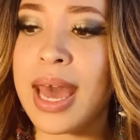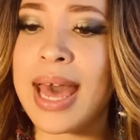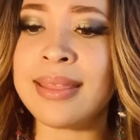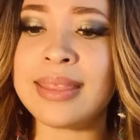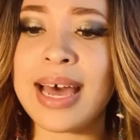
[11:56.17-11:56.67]

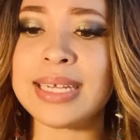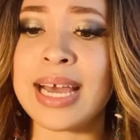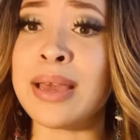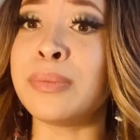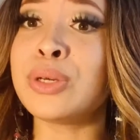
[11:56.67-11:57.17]
and that
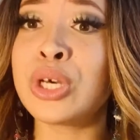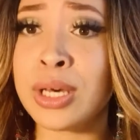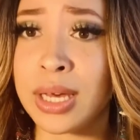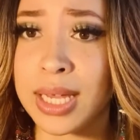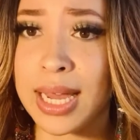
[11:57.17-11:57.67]
I am
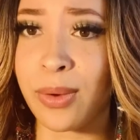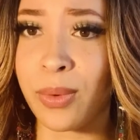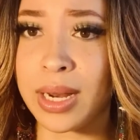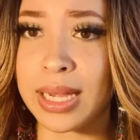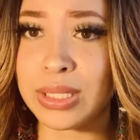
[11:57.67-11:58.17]
good at
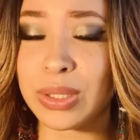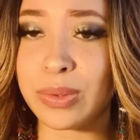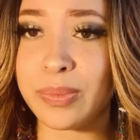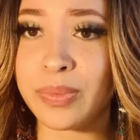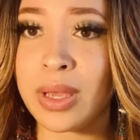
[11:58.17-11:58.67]
what I
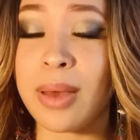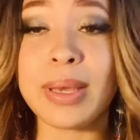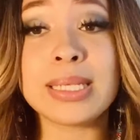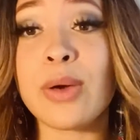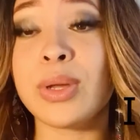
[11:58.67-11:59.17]
do,
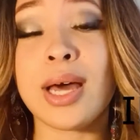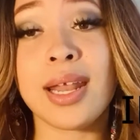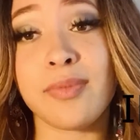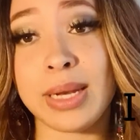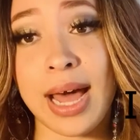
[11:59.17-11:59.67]
because I would not
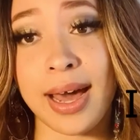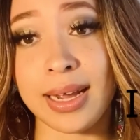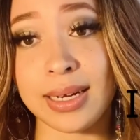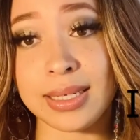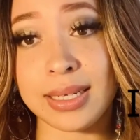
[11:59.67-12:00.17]
have been
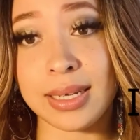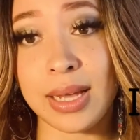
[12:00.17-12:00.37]
hired